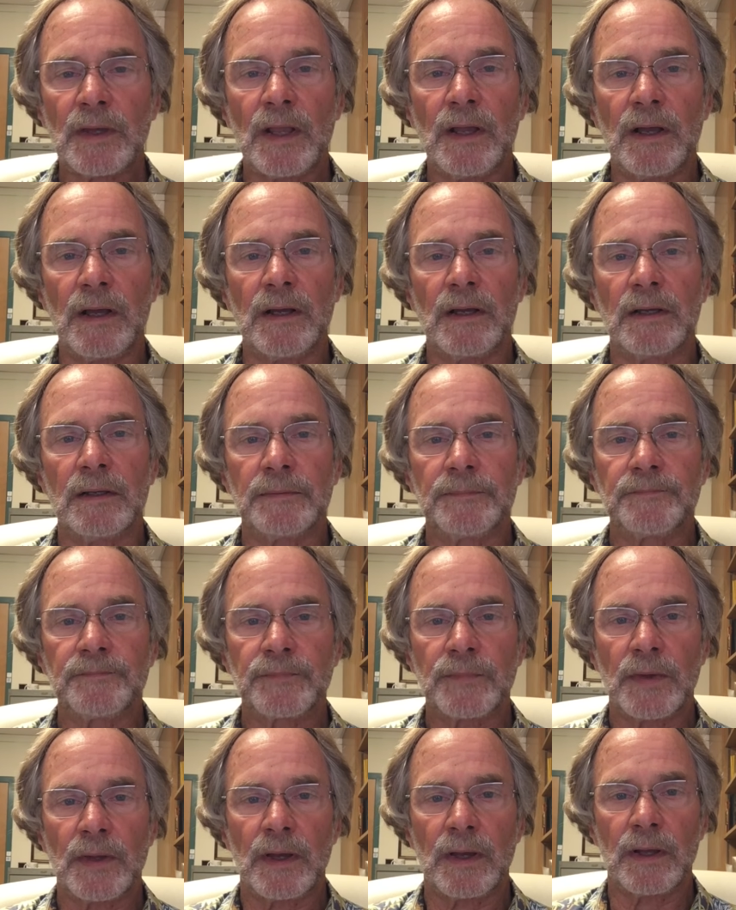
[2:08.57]
a
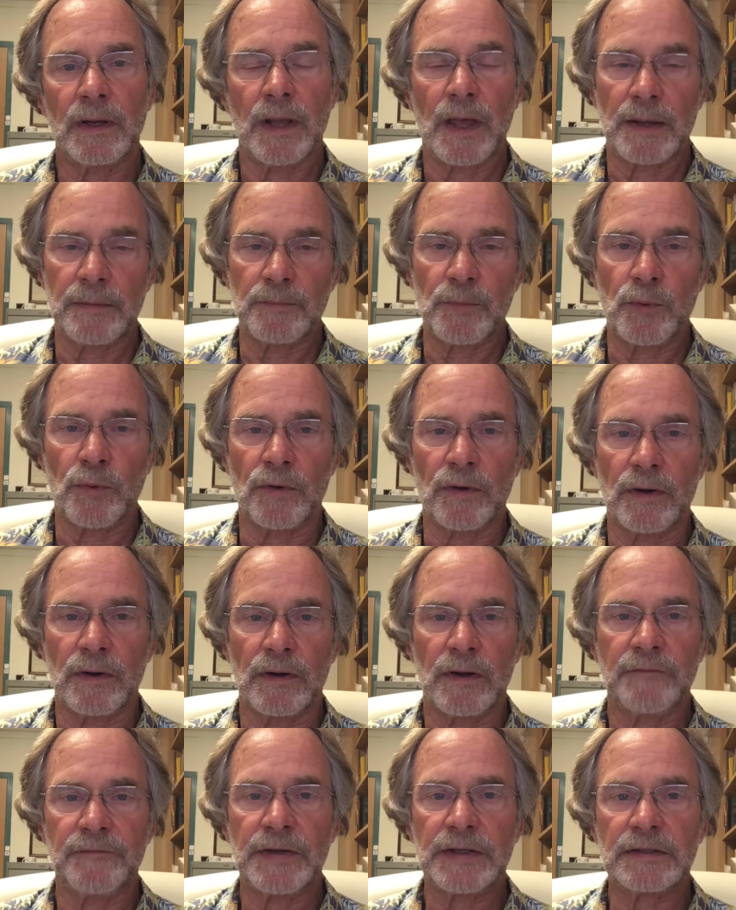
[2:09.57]
lot
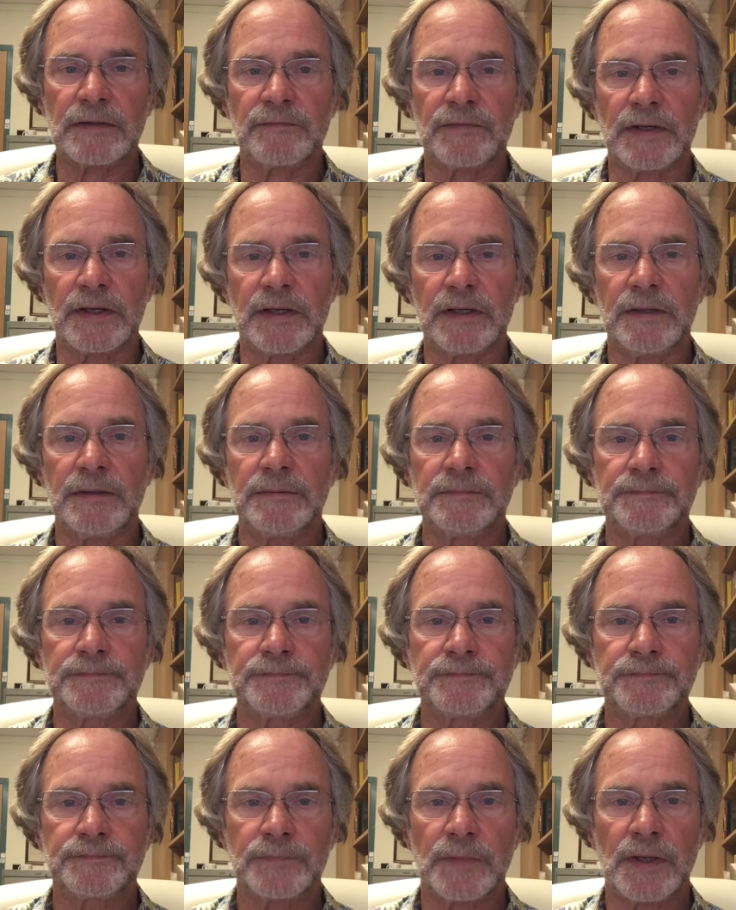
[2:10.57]
more effectively
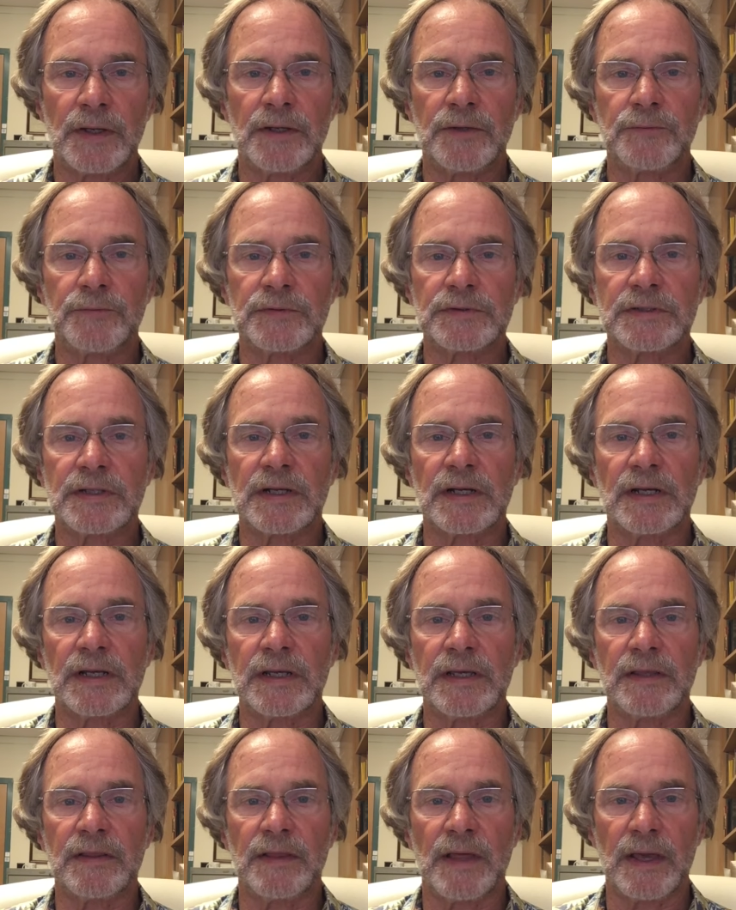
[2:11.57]
and
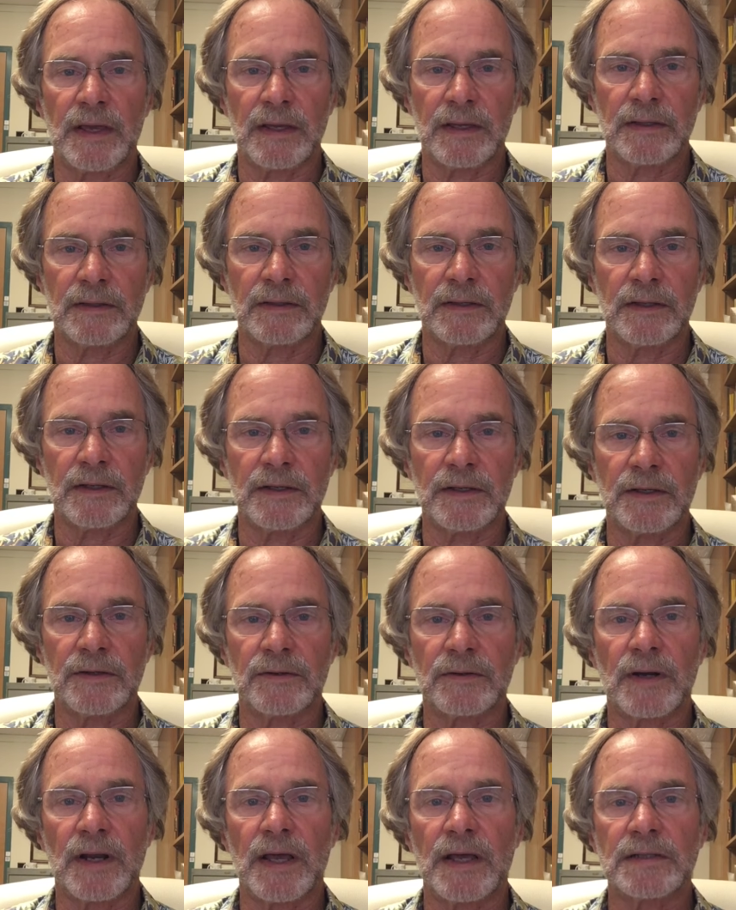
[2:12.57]
interestingly than the
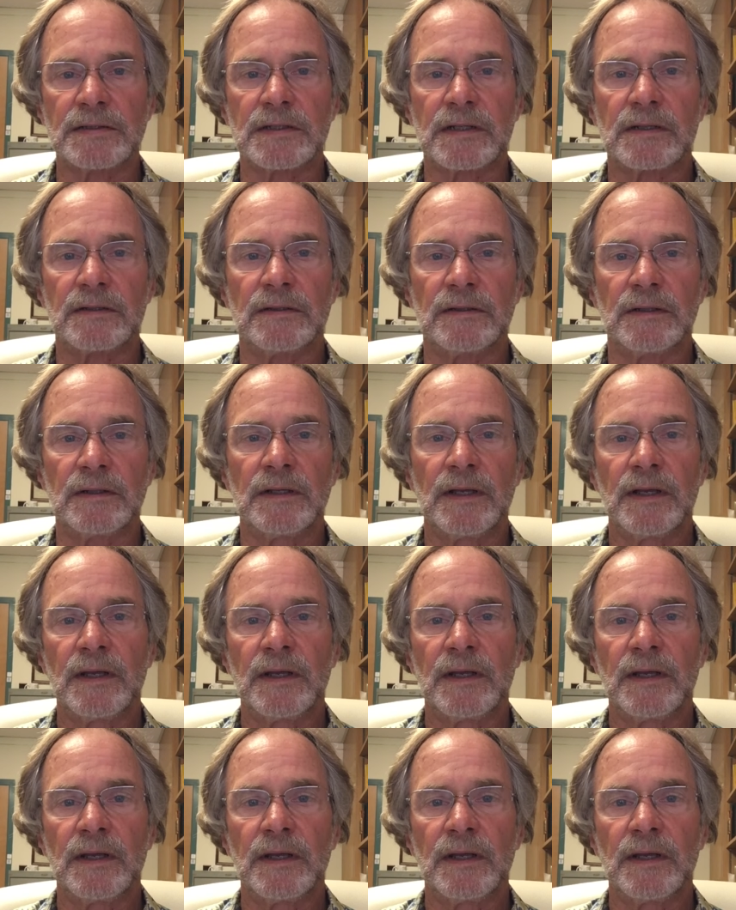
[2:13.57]
neoclassical.